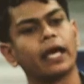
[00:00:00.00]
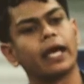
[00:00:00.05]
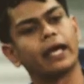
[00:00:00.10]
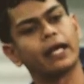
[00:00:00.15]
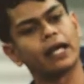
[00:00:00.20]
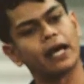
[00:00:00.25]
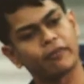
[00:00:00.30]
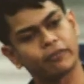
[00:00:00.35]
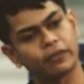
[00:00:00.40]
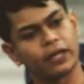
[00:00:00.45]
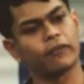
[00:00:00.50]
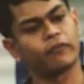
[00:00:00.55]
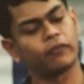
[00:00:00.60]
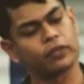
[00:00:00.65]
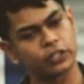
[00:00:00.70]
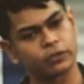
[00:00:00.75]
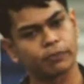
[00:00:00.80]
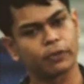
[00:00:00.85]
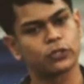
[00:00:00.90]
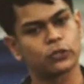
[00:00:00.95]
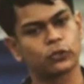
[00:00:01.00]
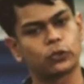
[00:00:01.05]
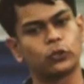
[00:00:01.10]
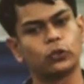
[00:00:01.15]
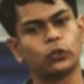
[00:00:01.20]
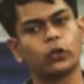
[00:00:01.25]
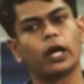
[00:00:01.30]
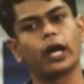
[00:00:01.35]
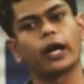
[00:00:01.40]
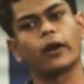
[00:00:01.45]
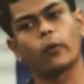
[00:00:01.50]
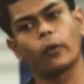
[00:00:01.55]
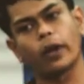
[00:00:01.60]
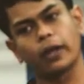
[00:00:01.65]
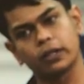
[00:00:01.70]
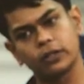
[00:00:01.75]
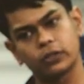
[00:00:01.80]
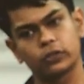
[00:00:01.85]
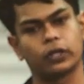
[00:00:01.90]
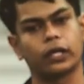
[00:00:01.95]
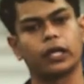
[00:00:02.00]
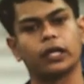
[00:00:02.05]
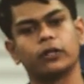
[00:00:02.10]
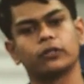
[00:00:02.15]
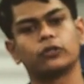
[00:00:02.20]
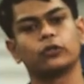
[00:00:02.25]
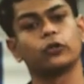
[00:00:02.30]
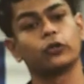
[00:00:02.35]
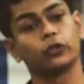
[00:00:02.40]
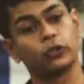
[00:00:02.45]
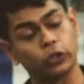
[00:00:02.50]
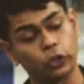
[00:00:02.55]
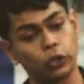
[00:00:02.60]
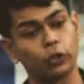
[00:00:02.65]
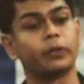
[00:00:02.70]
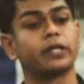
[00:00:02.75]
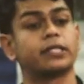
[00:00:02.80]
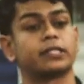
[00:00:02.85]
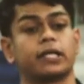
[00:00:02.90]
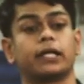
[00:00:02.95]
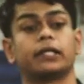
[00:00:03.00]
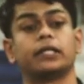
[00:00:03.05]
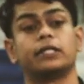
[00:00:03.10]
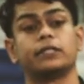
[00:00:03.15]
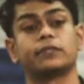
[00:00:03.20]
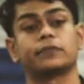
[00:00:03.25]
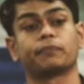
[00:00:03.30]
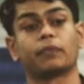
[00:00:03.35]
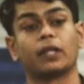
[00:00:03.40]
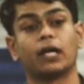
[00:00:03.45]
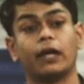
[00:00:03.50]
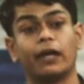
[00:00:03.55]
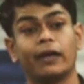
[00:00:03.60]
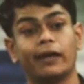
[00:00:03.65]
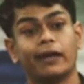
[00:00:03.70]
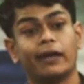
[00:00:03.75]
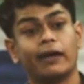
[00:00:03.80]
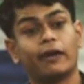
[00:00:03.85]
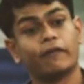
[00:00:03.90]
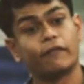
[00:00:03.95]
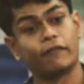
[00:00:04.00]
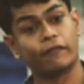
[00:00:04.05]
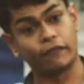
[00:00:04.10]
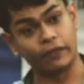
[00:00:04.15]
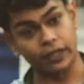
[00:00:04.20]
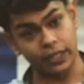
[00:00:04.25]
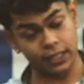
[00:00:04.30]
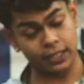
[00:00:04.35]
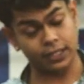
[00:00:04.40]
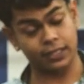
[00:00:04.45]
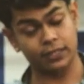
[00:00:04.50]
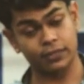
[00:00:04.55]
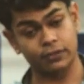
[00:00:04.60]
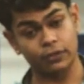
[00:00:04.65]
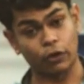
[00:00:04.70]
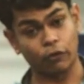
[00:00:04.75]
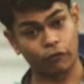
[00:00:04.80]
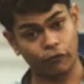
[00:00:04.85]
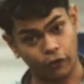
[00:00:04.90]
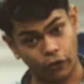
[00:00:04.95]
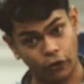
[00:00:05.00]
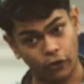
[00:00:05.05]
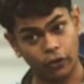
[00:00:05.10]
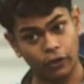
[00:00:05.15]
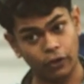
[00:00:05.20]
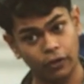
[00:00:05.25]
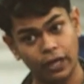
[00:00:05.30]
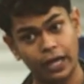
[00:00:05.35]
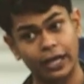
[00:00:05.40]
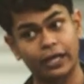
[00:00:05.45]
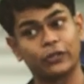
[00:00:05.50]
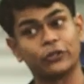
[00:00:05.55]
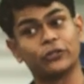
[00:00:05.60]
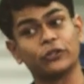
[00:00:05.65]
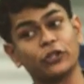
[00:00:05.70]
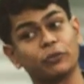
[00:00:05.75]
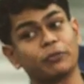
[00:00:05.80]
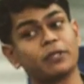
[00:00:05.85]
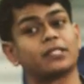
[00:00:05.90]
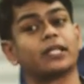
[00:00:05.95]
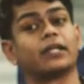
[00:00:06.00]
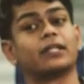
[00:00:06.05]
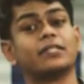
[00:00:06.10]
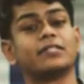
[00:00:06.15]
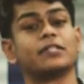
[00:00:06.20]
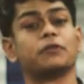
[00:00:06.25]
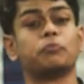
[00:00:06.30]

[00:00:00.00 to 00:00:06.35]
and after I finished my school, I went to KL to continue my studies. First of all, I continued my studies